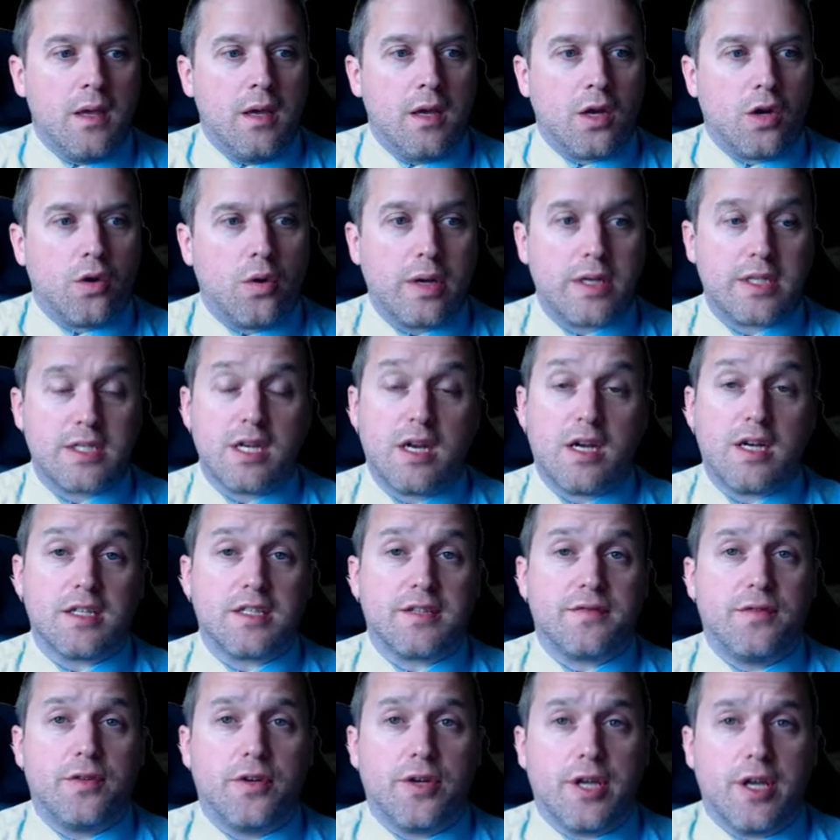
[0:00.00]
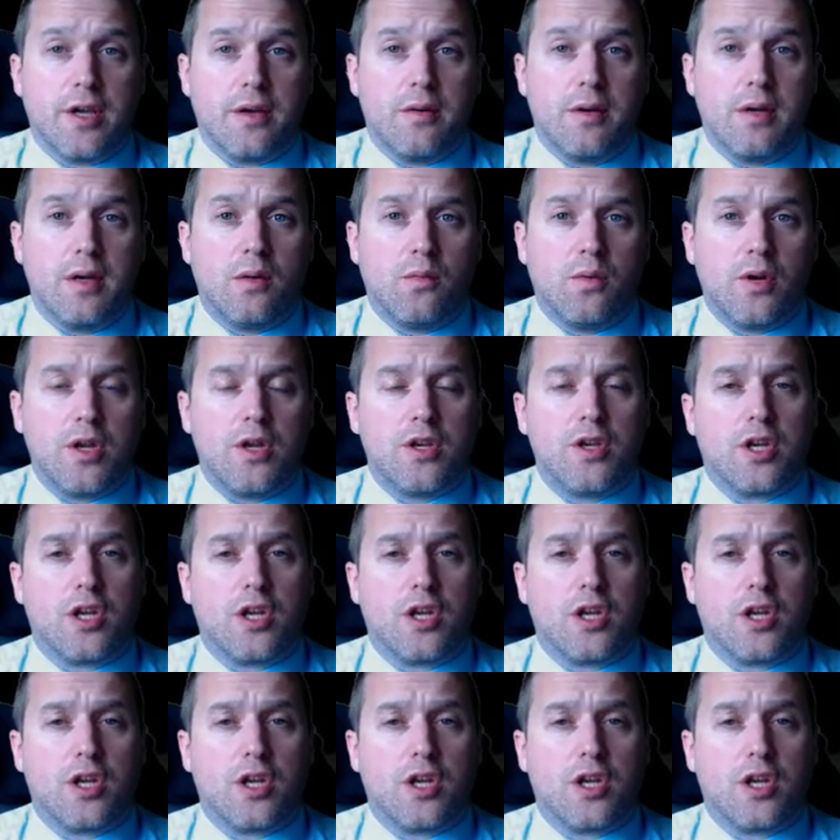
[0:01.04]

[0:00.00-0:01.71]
Quick task for you. I want you to